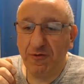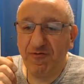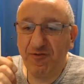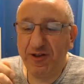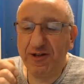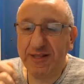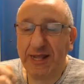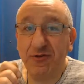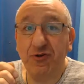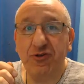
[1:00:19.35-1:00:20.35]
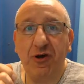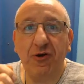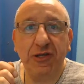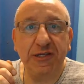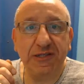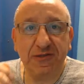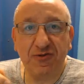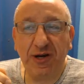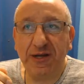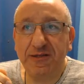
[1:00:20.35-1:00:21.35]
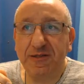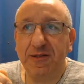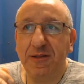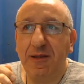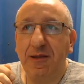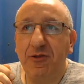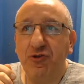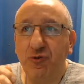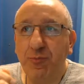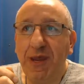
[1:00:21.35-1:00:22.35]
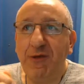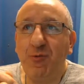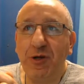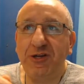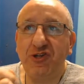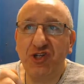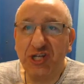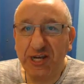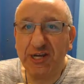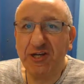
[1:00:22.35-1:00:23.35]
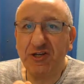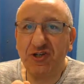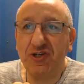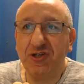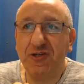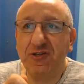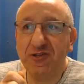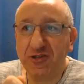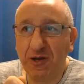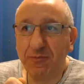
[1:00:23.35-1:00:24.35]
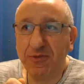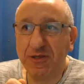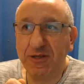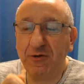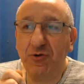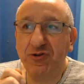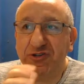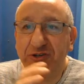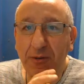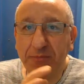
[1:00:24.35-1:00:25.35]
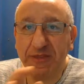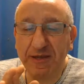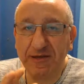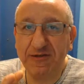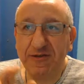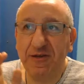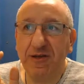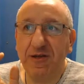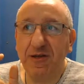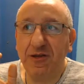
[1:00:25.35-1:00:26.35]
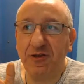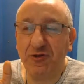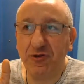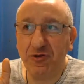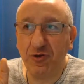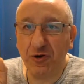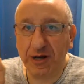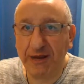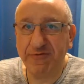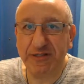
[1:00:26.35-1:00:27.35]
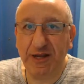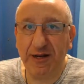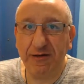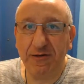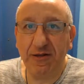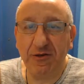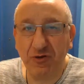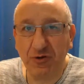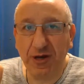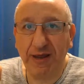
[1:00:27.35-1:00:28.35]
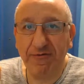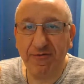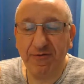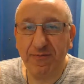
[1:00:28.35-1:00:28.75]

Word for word: feel that your dog is stressed, you may want to change something or some things in your lifestyle, in your life.